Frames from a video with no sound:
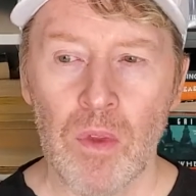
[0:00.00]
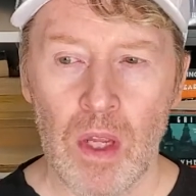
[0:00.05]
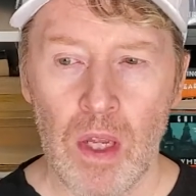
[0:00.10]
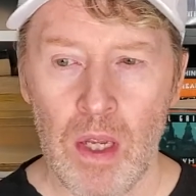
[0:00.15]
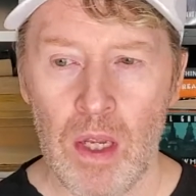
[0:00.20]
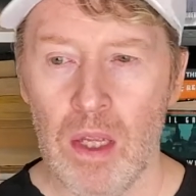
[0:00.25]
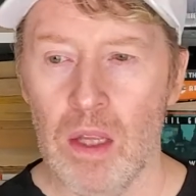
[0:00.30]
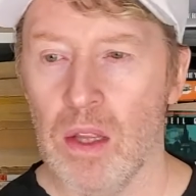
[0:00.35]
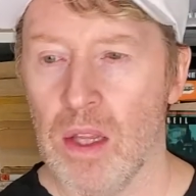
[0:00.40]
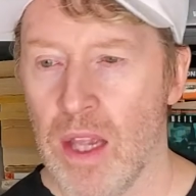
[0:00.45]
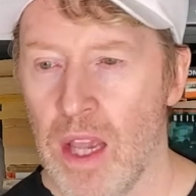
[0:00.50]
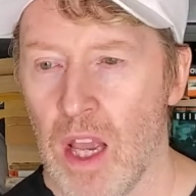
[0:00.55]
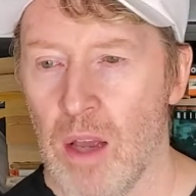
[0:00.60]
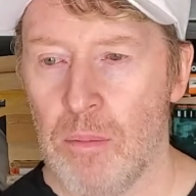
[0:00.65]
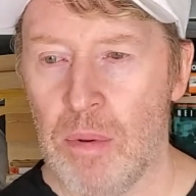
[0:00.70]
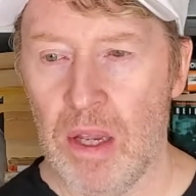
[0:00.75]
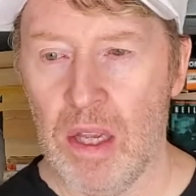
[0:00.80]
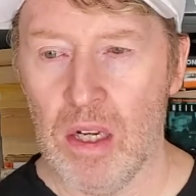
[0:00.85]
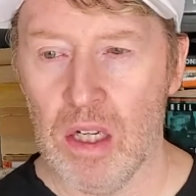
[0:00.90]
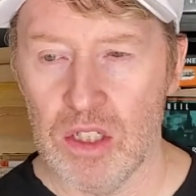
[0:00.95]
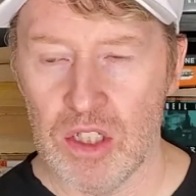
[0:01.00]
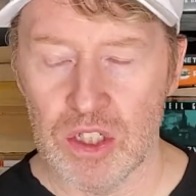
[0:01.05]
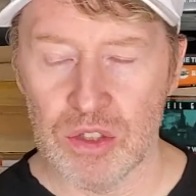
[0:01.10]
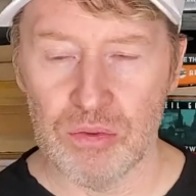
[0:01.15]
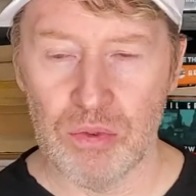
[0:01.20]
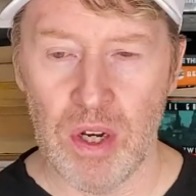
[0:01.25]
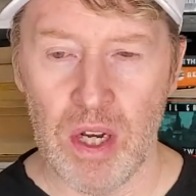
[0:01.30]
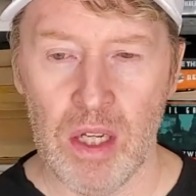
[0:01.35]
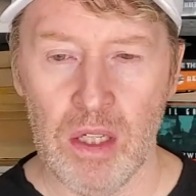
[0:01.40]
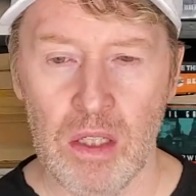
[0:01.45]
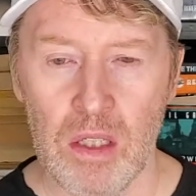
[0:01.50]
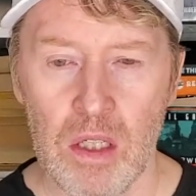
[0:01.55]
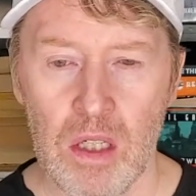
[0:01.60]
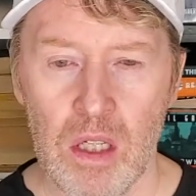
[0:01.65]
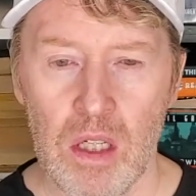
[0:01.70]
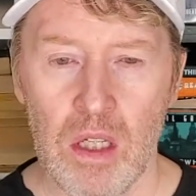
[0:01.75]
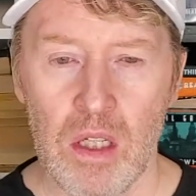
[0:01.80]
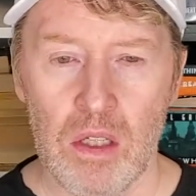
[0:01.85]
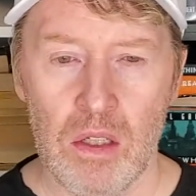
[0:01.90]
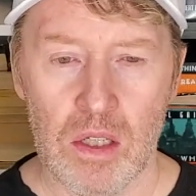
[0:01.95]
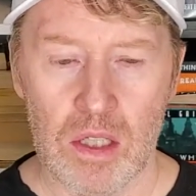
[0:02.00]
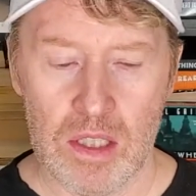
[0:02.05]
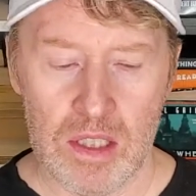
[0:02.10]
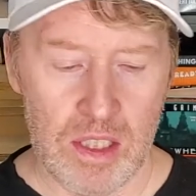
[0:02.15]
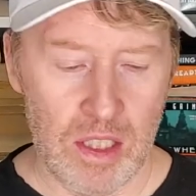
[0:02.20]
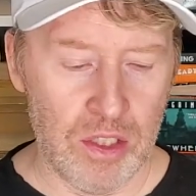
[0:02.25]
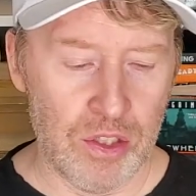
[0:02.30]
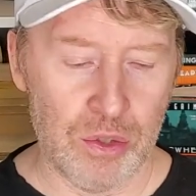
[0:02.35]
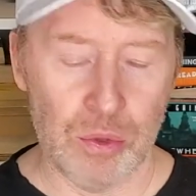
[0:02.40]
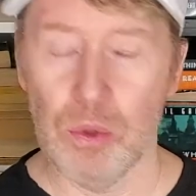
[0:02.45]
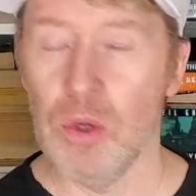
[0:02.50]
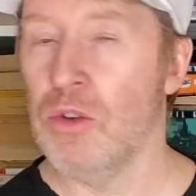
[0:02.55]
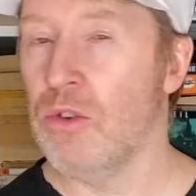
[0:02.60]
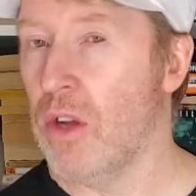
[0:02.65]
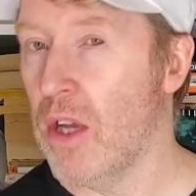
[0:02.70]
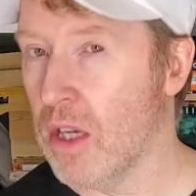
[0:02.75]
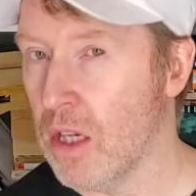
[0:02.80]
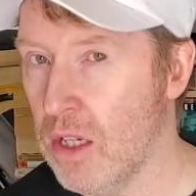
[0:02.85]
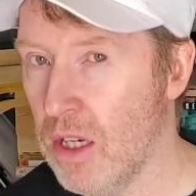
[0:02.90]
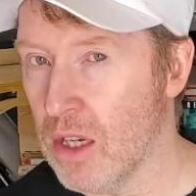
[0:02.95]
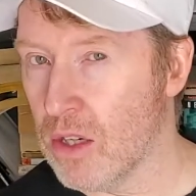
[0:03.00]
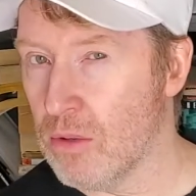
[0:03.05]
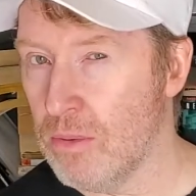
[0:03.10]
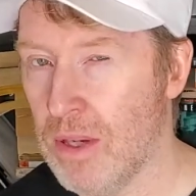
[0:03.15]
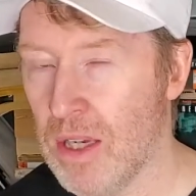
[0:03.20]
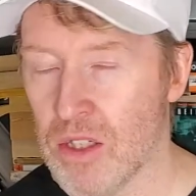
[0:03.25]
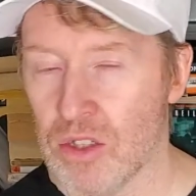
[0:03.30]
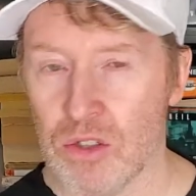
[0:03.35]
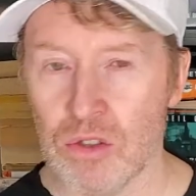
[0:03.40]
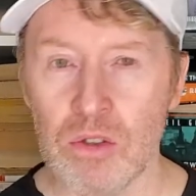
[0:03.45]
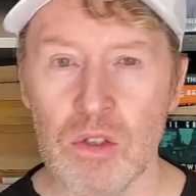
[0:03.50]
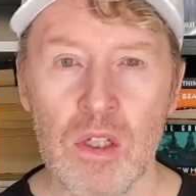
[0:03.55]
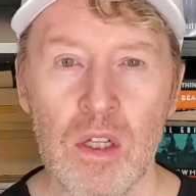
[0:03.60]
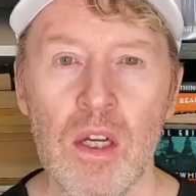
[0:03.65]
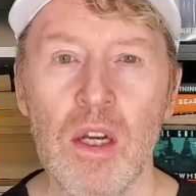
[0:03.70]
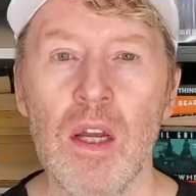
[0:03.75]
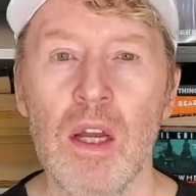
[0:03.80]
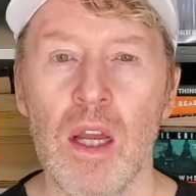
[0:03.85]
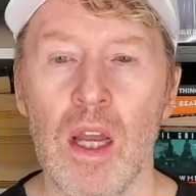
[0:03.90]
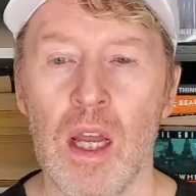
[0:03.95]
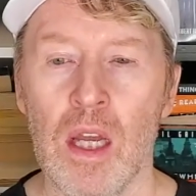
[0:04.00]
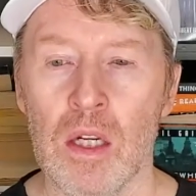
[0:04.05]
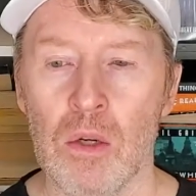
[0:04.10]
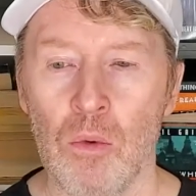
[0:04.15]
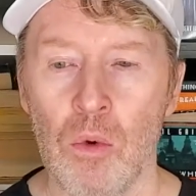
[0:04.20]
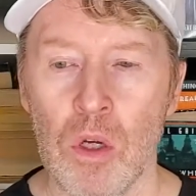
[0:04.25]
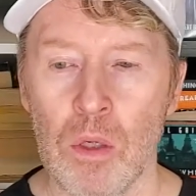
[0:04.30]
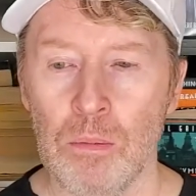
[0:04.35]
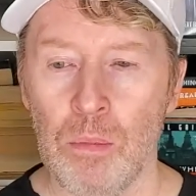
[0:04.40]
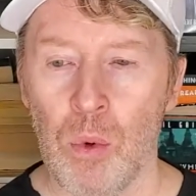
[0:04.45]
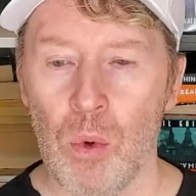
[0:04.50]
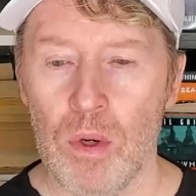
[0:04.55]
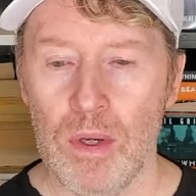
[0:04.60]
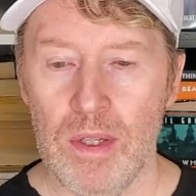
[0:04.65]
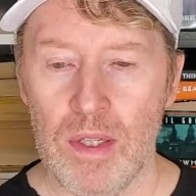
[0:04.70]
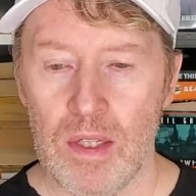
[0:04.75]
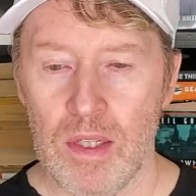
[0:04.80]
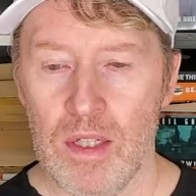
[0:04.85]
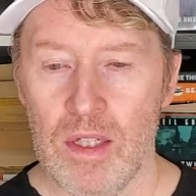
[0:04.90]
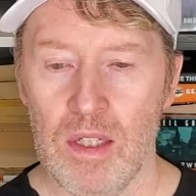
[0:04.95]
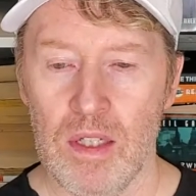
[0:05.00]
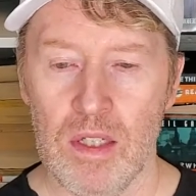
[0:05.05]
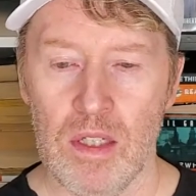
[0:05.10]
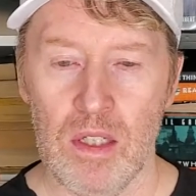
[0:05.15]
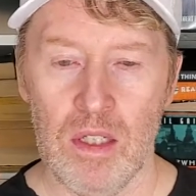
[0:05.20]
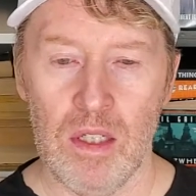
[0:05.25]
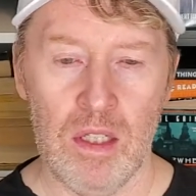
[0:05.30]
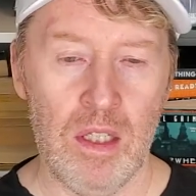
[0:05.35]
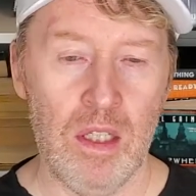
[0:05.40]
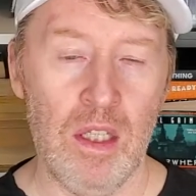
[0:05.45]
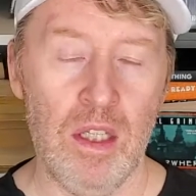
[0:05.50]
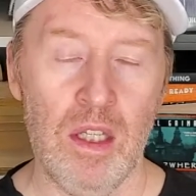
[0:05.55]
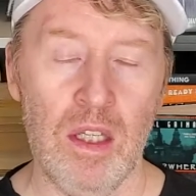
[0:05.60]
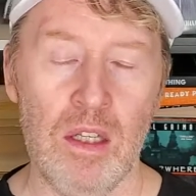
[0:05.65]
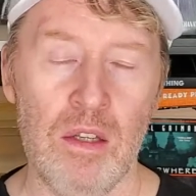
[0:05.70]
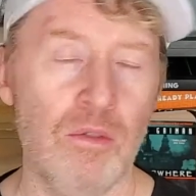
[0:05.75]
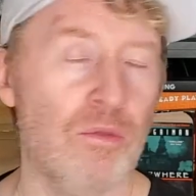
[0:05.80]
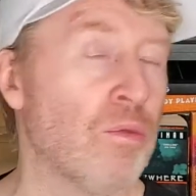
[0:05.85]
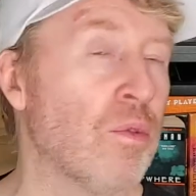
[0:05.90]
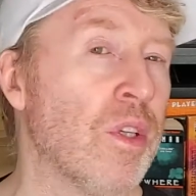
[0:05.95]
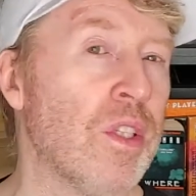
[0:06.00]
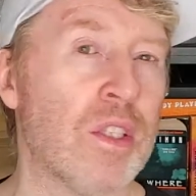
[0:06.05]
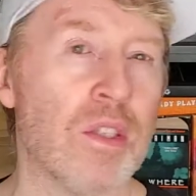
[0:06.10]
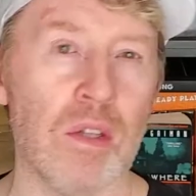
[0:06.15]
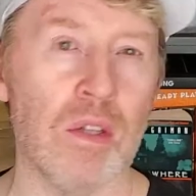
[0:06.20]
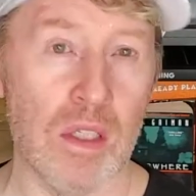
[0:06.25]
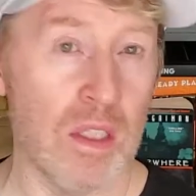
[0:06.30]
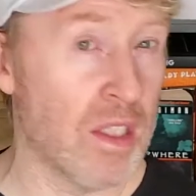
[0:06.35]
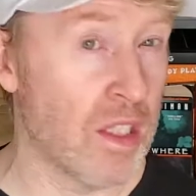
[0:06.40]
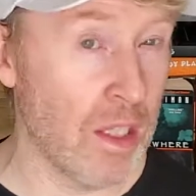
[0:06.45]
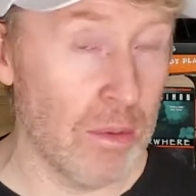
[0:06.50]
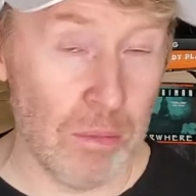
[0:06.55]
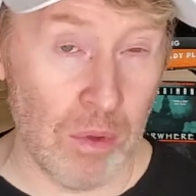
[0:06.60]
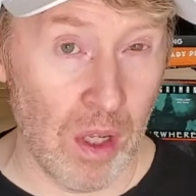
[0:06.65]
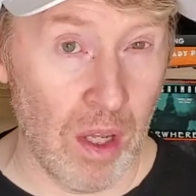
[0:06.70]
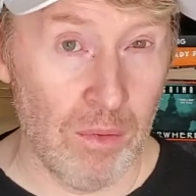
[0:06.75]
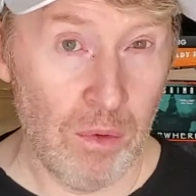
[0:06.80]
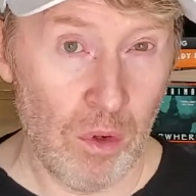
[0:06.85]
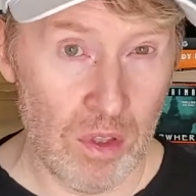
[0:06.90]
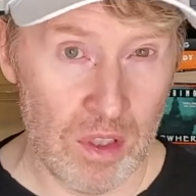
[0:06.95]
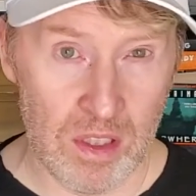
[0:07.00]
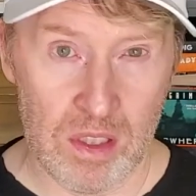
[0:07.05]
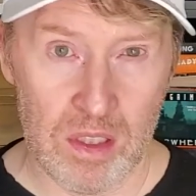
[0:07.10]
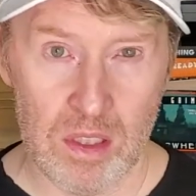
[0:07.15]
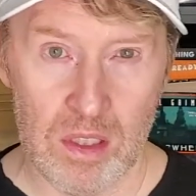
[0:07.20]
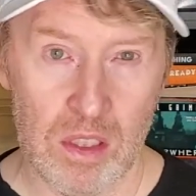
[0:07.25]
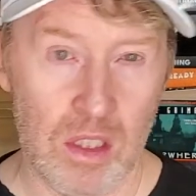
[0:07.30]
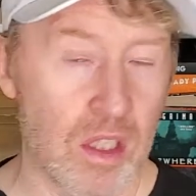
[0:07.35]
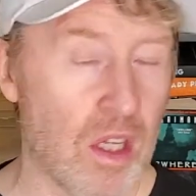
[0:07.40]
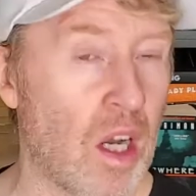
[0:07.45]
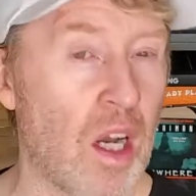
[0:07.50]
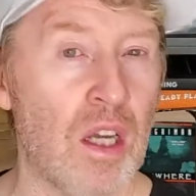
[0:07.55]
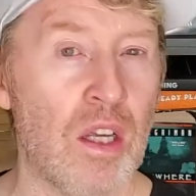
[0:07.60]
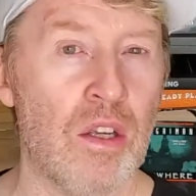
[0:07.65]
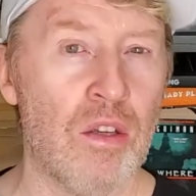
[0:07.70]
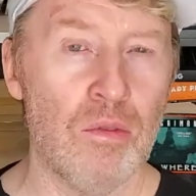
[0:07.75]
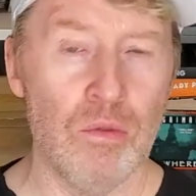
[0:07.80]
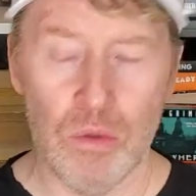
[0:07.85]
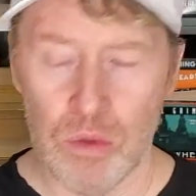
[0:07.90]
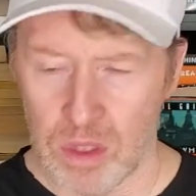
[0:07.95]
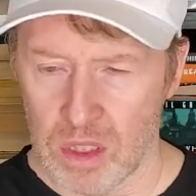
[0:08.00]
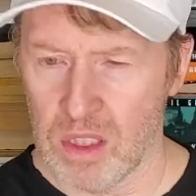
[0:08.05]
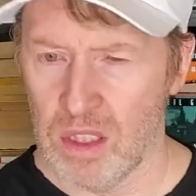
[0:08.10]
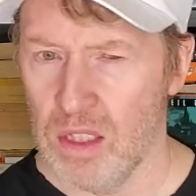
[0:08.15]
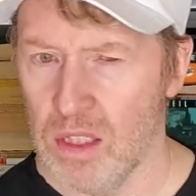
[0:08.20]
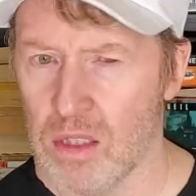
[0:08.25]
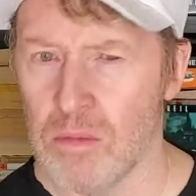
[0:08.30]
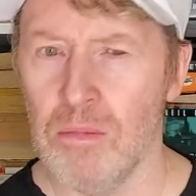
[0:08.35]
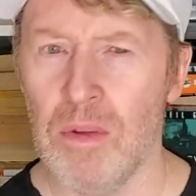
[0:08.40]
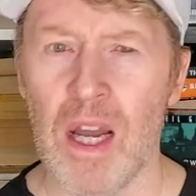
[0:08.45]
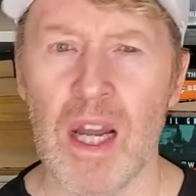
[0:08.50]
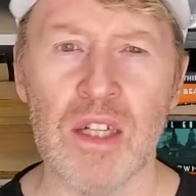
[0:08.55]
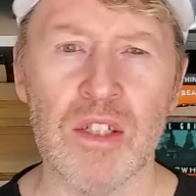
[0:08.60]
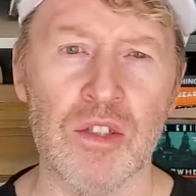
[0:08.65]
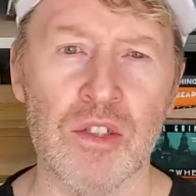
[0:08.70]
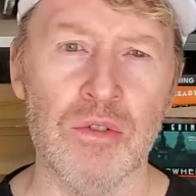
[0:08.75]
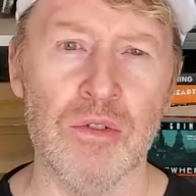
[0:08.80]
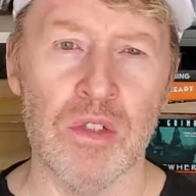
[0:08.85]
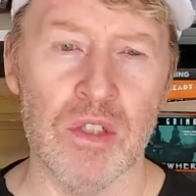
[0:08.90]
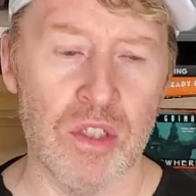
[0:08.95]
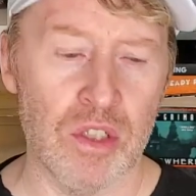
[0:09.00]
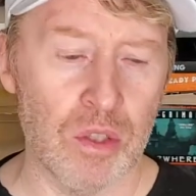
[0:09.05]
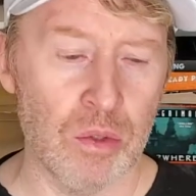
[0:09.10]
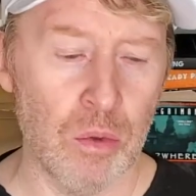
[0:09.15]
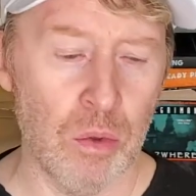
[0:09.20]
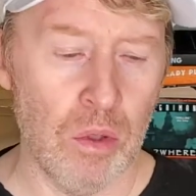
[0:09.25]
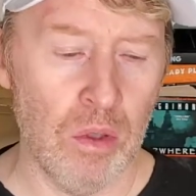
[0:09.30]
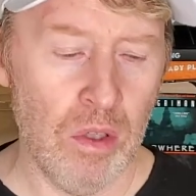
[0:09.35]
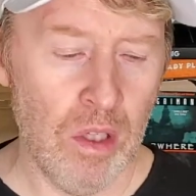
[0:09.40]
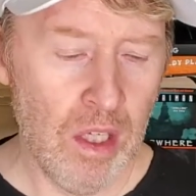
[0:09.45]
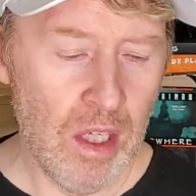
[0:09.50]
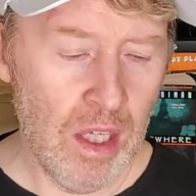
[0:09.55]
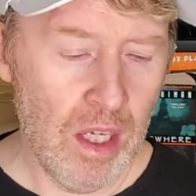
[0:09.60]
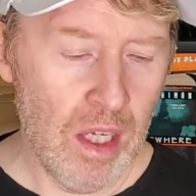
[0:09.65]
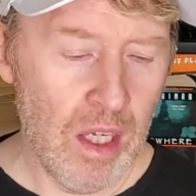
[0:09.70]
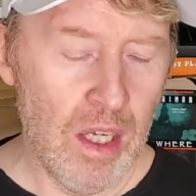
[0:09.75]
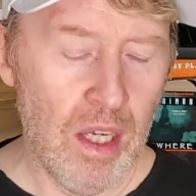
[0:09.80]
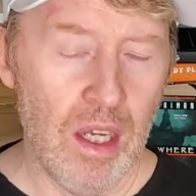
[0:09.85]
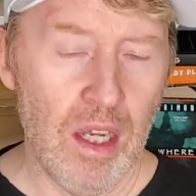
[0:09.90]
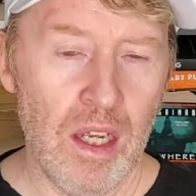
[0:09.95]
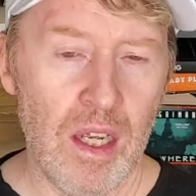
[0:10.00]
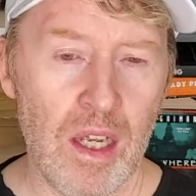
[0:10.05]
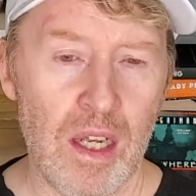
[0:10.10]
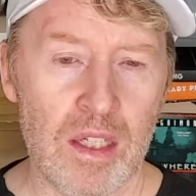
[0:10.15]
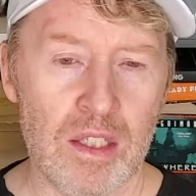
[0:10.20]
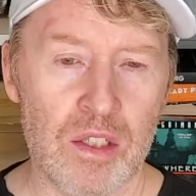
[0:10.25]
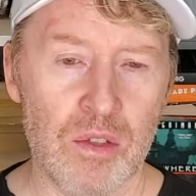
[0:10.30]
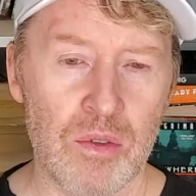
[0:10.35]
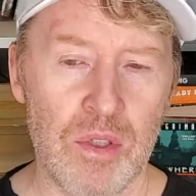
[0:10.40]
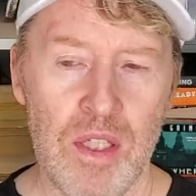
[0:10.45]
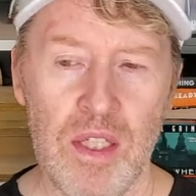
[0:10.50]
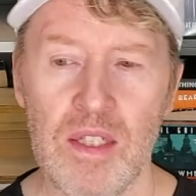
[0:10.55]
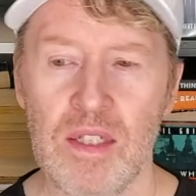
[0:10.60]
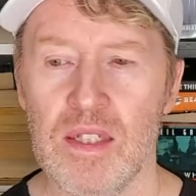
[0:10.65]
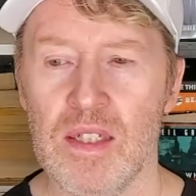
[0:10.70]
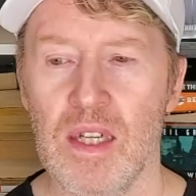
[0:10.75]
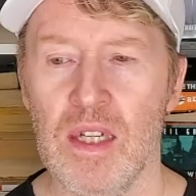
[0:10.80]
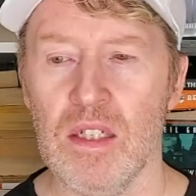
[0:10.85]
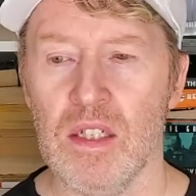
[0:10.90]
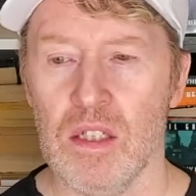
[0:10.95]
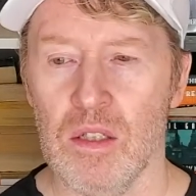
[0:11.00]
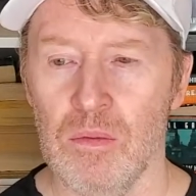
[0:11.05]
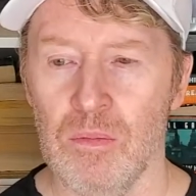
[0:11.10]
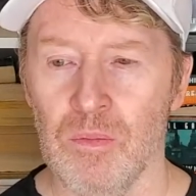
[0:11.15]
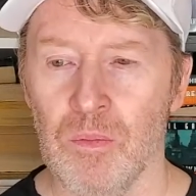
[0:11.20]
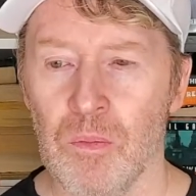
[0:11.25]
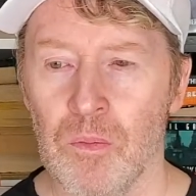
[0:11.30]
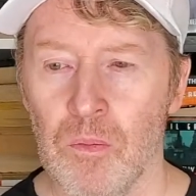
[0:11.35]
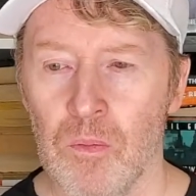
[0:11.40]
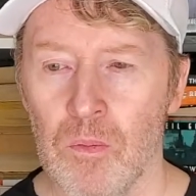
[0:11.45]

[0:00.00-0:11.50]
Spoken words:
In the campaign I just ran, like I said, Troy ran a Necromancer, and at one point he reached the same level as the guy who is his master at the school, and so he sends him